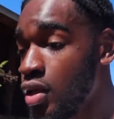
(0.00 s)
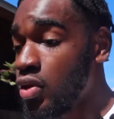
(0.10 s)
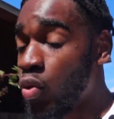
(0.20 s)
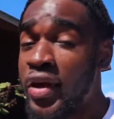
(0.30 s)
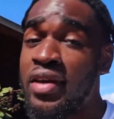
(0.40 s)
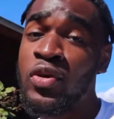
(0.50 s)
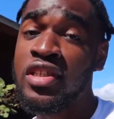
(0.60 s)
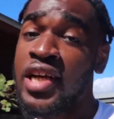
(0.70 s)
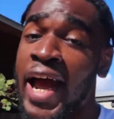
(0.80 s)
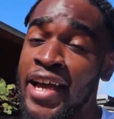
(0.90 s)
The way in
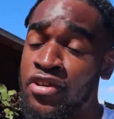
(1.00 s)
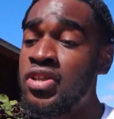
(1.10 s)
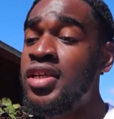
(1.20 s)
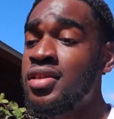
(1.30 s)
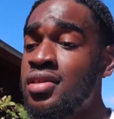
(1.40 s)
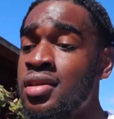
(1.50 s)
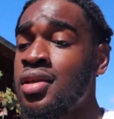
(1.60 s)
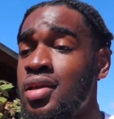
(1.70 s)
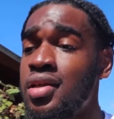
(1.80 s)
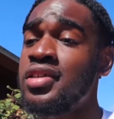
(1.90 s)
which I do this
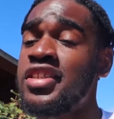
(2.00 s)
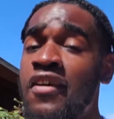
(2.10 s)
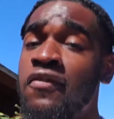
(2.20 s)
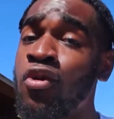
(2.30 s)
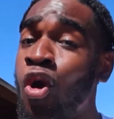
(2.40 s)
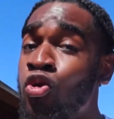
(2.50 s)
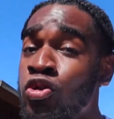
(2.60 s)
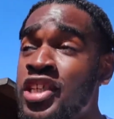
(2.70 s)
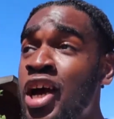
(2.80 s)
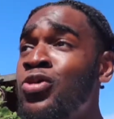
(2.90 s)
is have
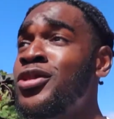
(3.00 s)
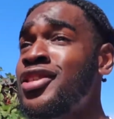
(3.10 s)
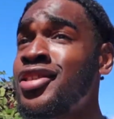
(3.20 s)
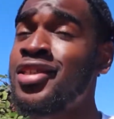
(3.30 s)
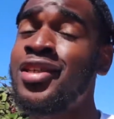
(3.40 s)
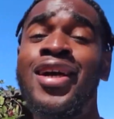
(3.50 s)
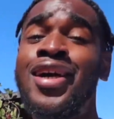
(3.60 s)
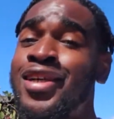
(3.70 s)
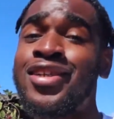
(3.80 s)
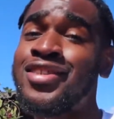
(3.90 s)
cold showers
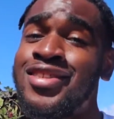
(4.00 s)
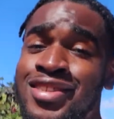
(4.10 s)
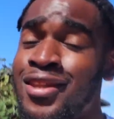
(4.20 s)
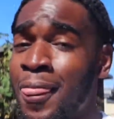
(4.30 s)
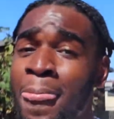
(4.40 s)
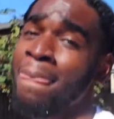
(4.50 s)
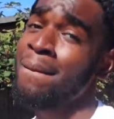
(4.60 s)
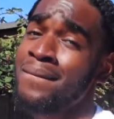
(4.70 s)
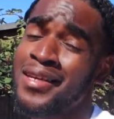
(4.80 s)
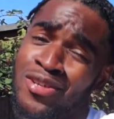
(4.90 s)
because
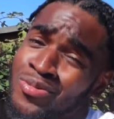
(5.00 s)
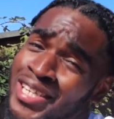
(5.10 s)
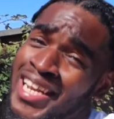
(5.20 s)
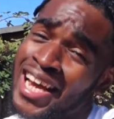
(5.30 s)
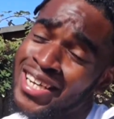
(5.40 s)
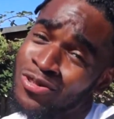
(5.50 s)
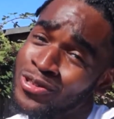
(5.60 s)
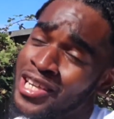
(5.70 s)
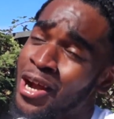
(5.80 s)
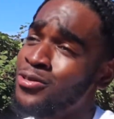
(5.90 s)
ain't nobody like
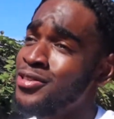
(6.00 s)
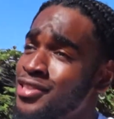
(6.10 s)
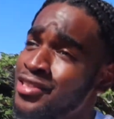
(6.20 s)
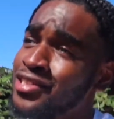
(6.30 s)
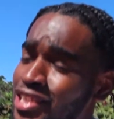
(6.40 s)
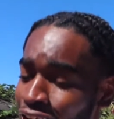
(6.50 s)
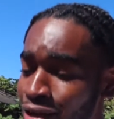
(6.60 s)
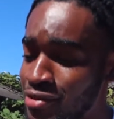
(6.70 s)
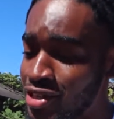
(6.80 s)
cold showers. You know what I